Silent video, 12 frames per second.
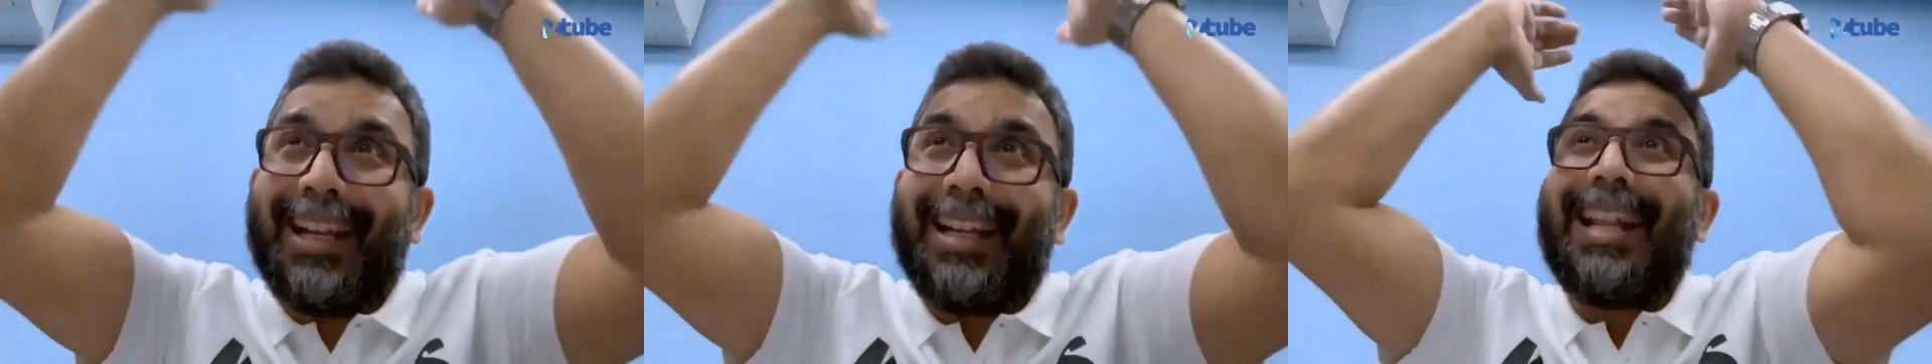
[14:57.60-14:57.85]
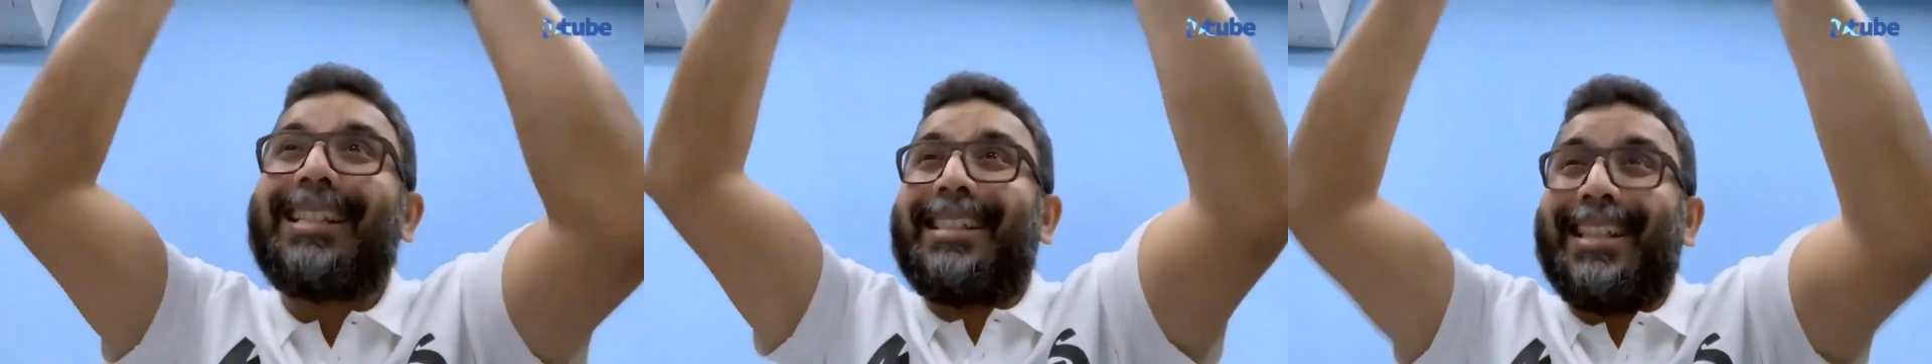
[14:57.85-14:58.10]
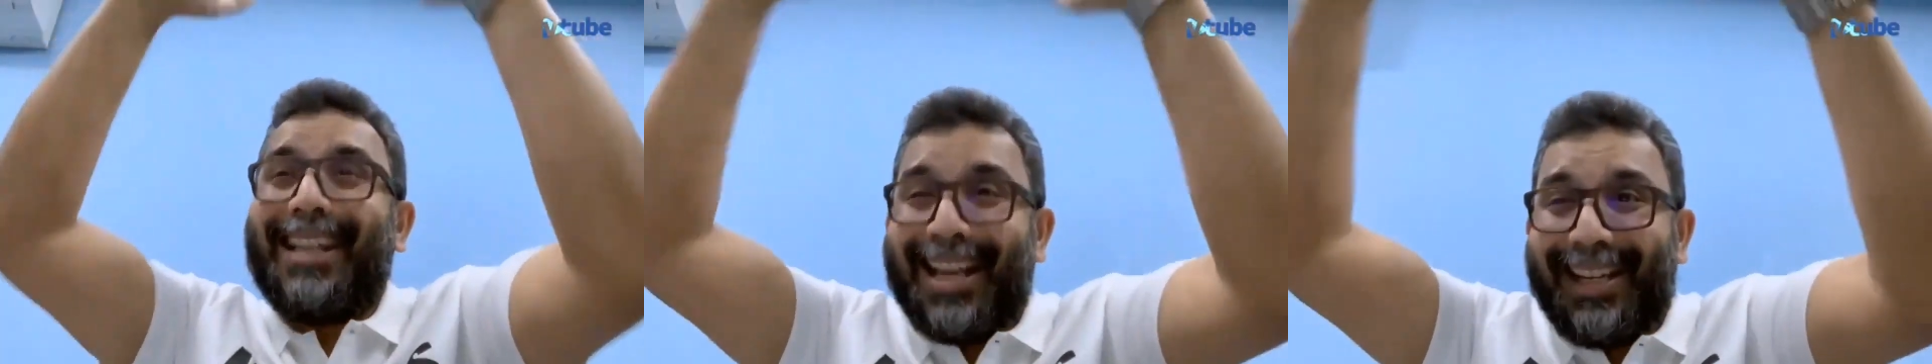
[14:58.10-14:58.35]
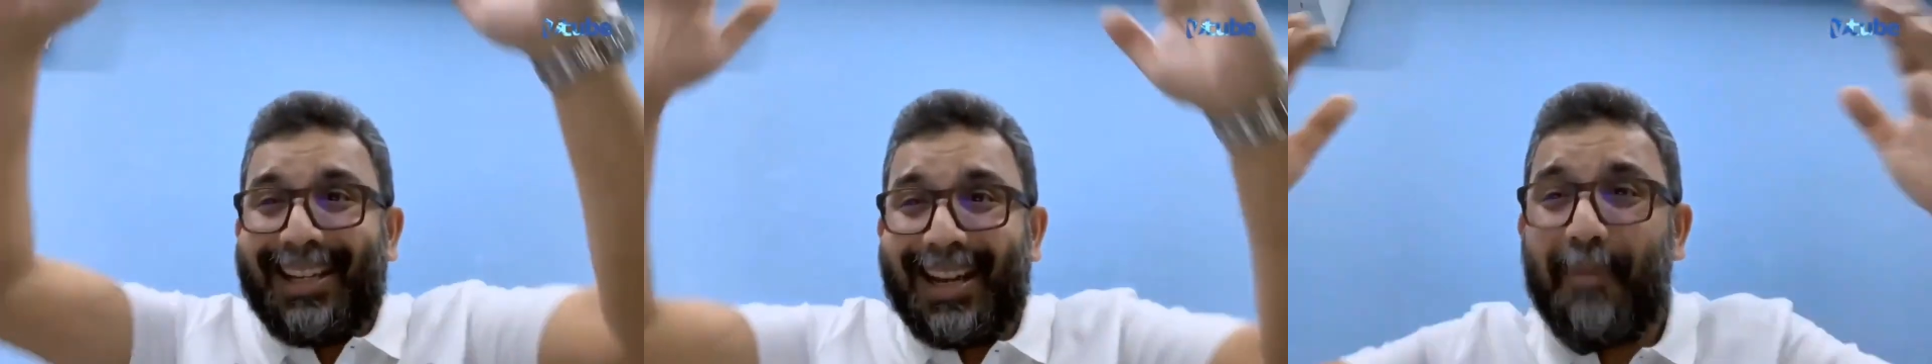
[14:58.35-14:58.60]
at the
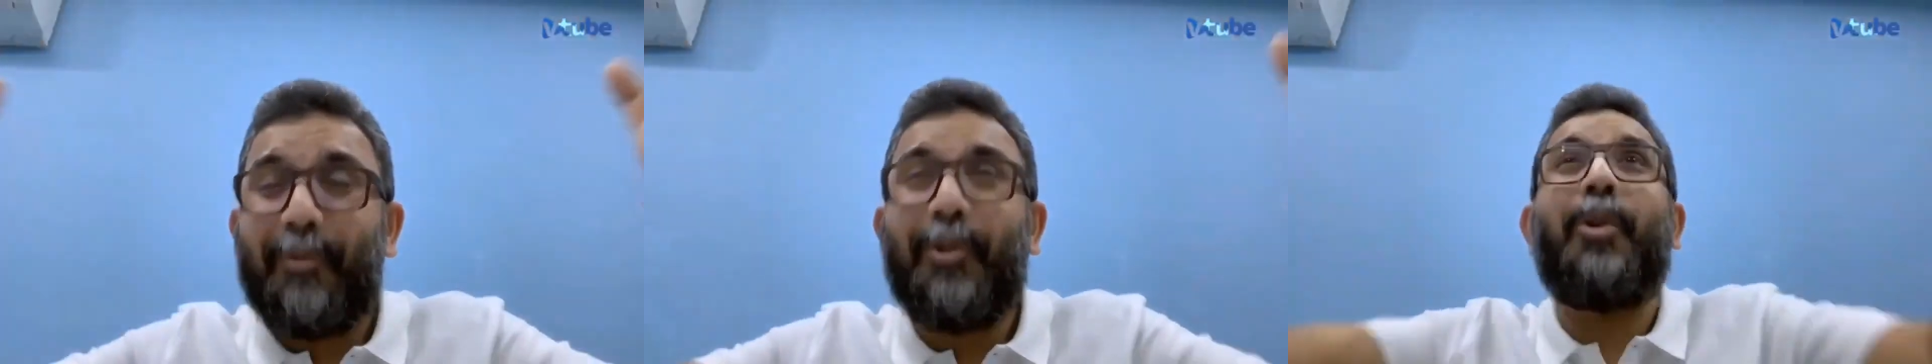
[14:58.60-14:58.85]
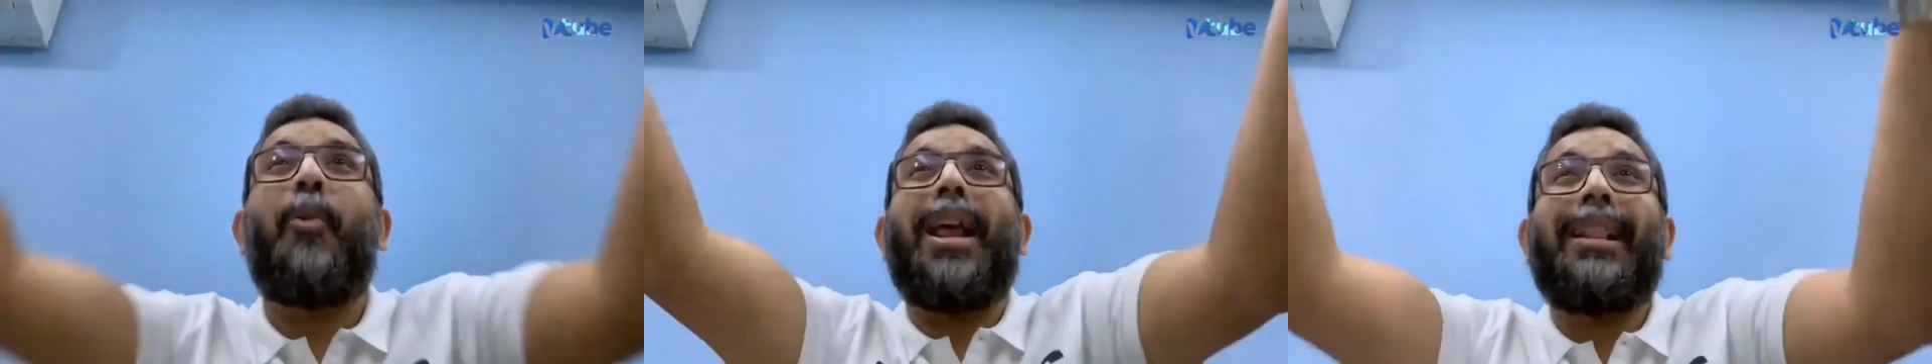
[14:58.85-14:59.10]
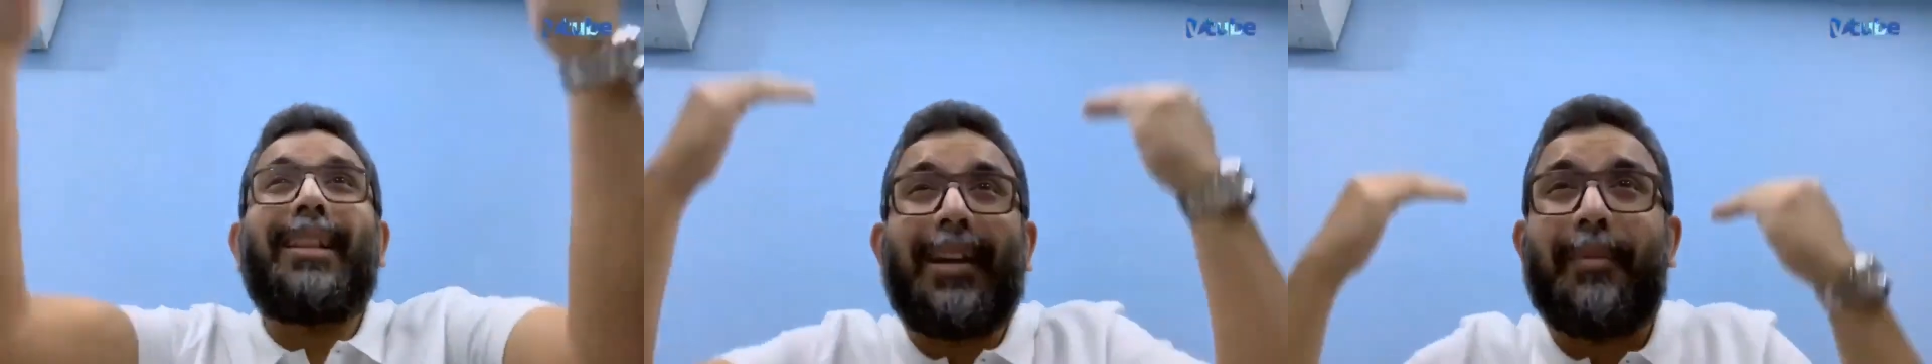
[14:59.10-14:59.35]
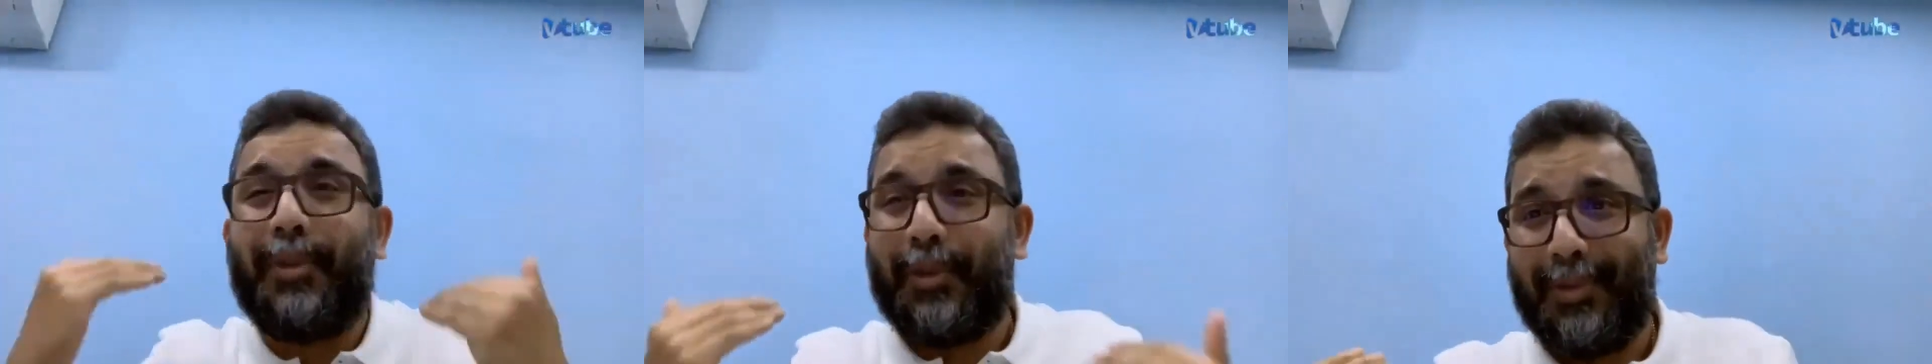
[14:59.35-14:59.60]
destination. I'm going to
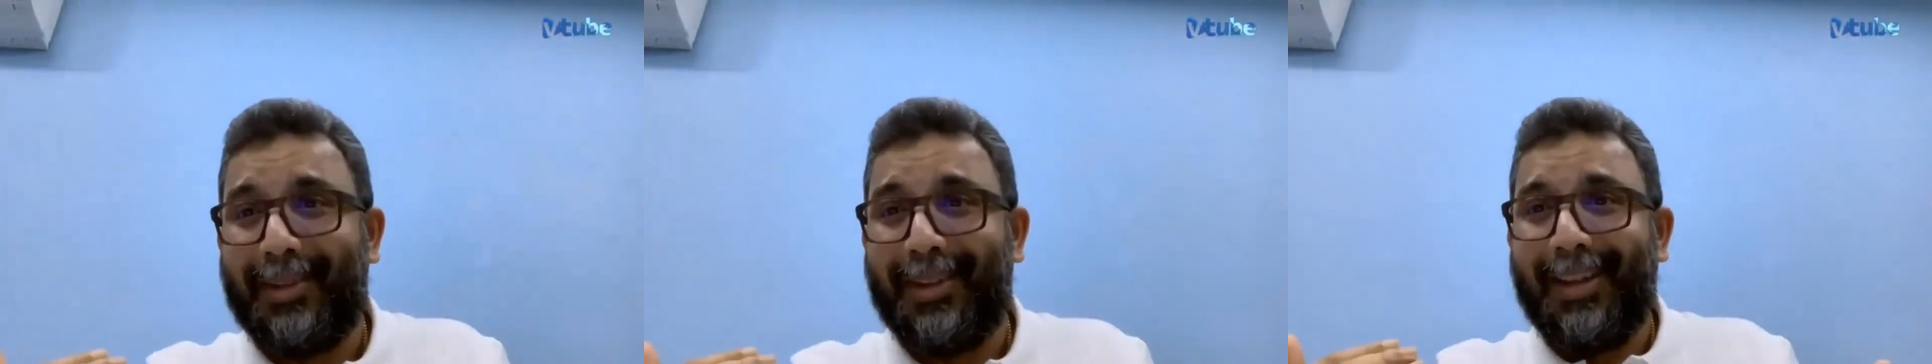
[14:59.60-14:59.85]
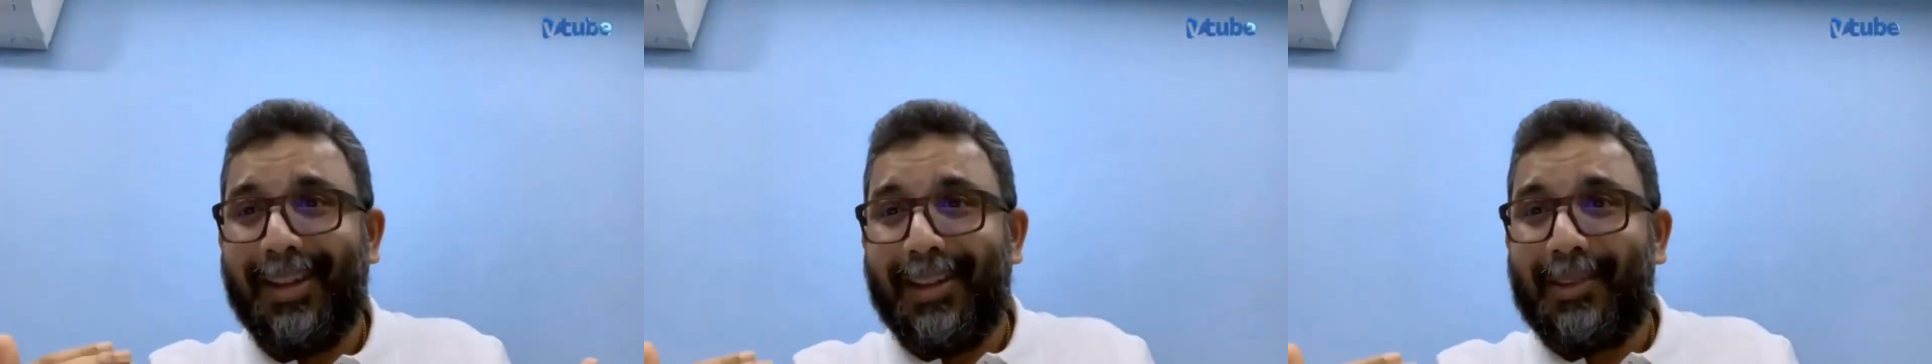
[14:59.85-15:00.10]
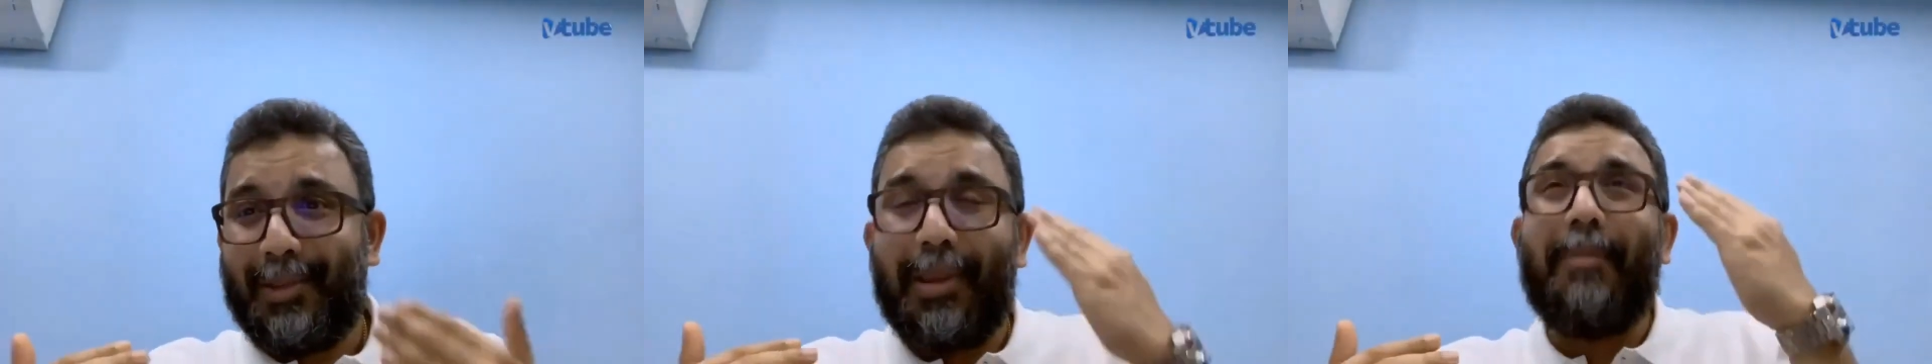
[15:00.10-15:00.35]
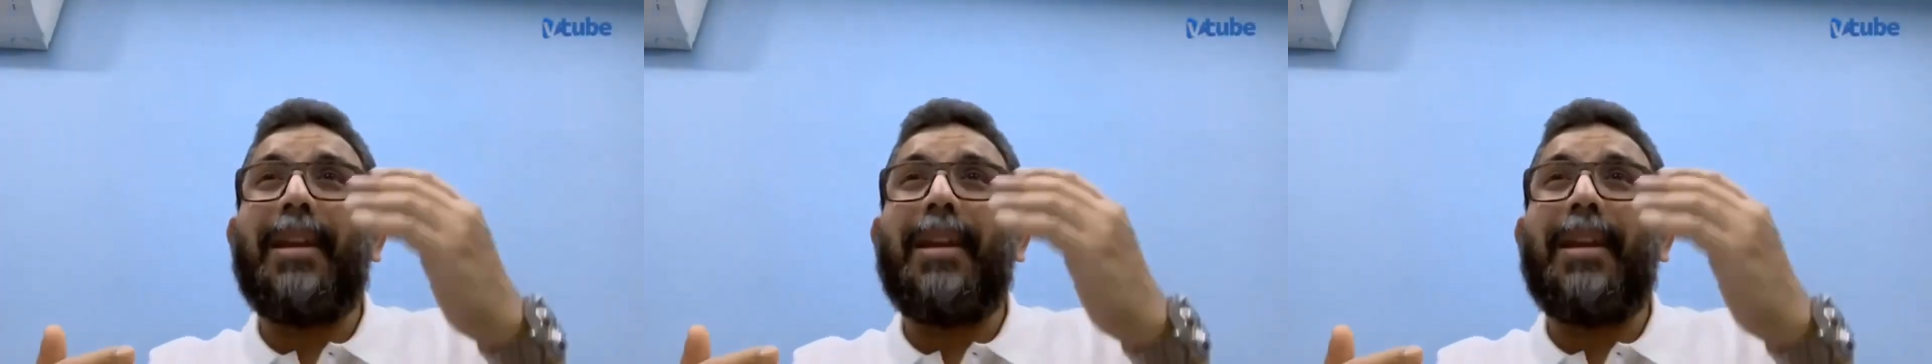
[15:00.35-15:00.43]
welcome you. So